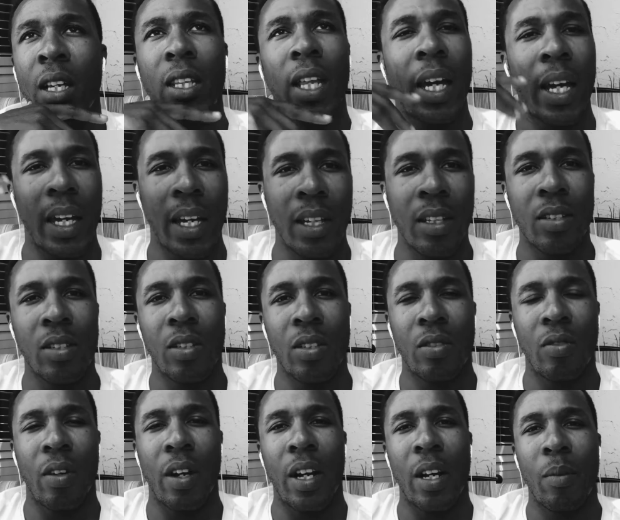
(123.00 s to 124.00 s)
like
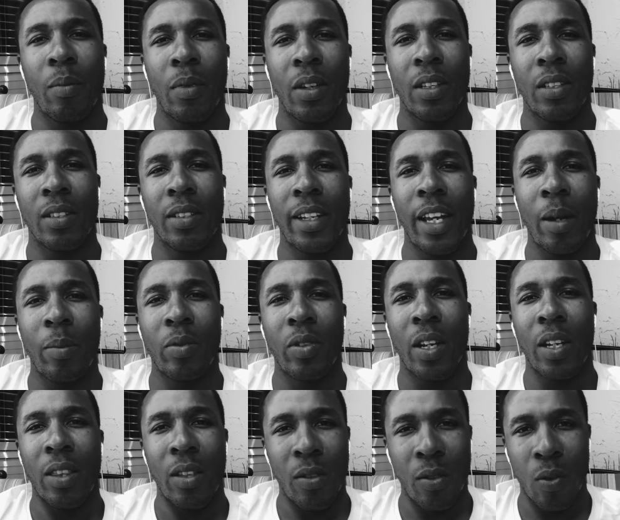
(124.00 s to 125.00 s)
Instagram and
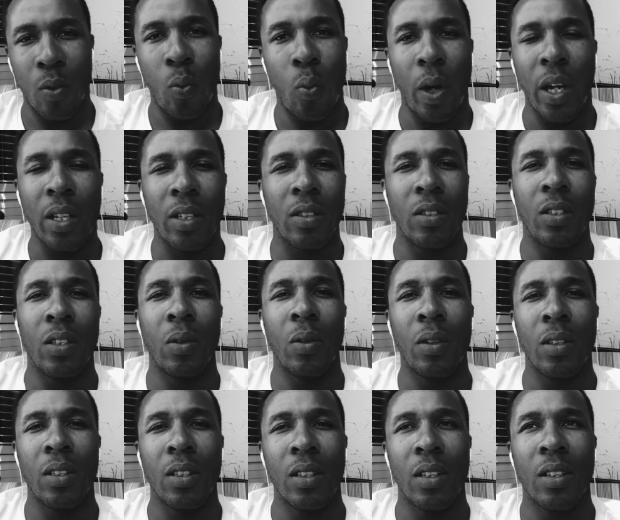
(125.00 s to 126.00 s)
Snapchat. There's a way to do
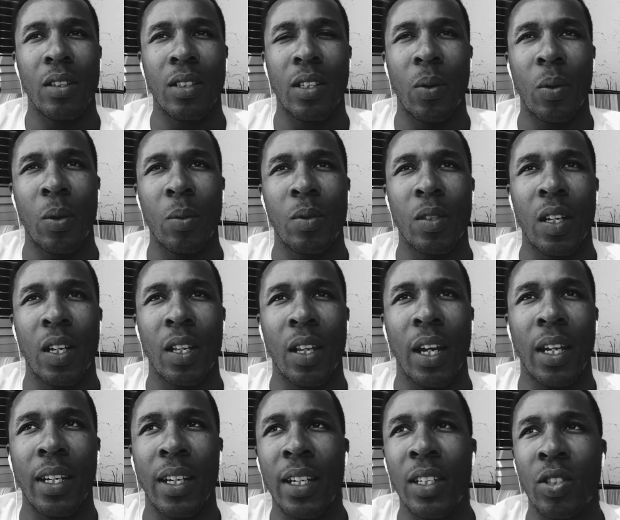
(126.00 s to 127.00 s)
it. You understand what I'm saying?
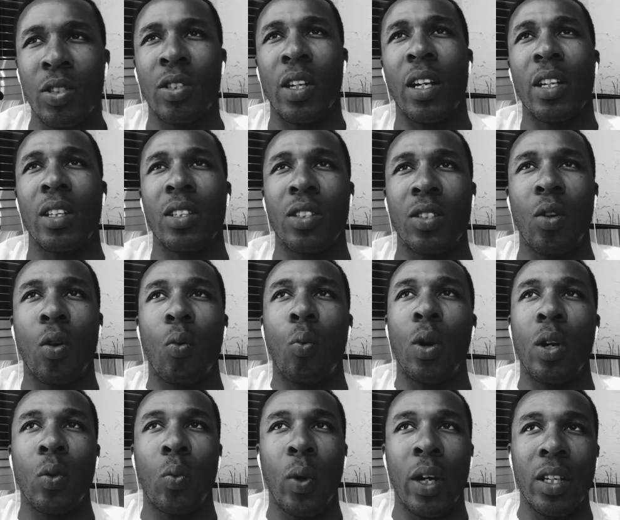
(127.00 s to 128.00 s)
Like, just like there's no
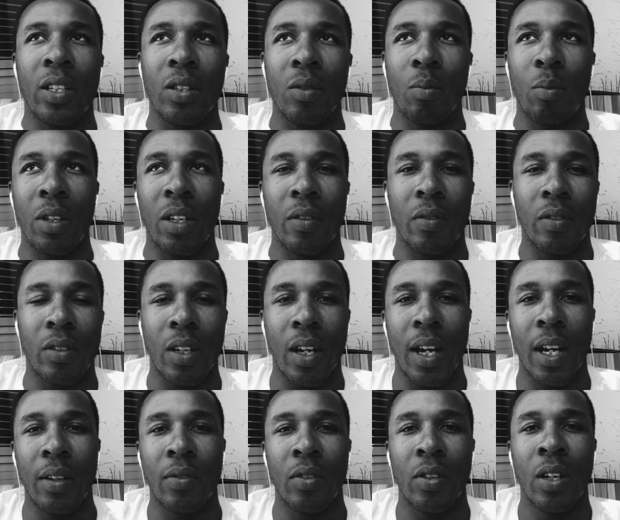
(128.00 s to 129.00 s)
one way to be a
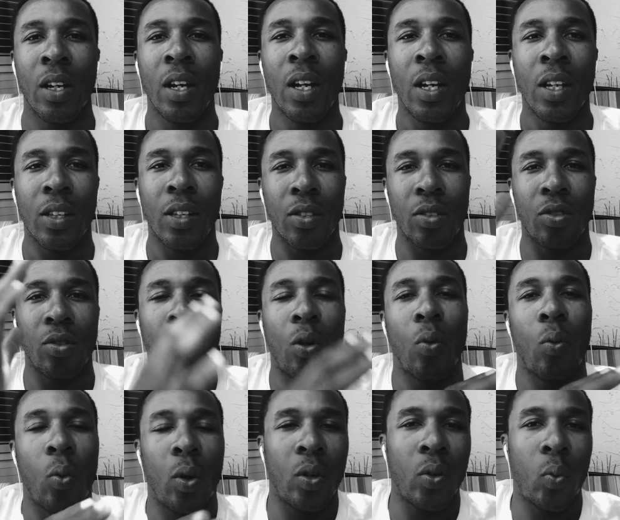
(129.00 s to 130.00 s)
photographer, there's no
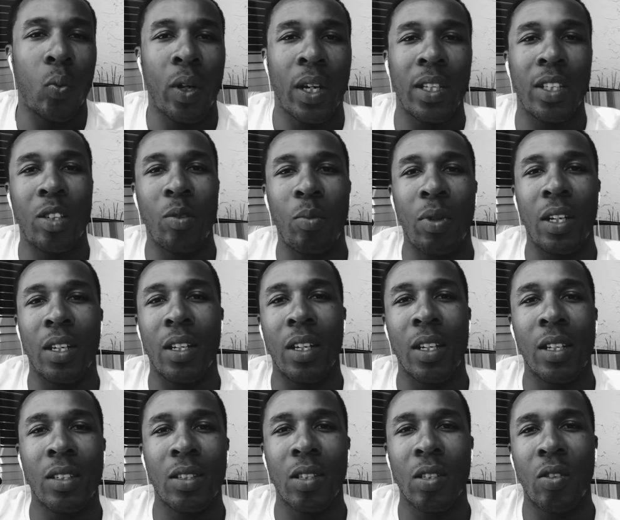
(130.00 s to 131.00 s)
one way to be an
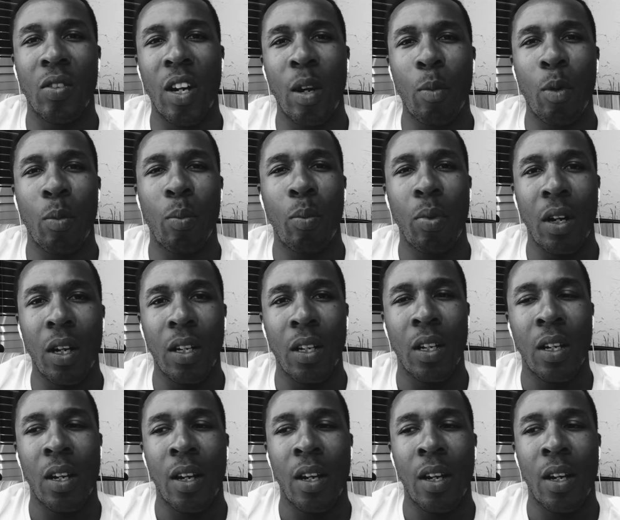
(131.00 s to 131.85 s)
Instagrammer. But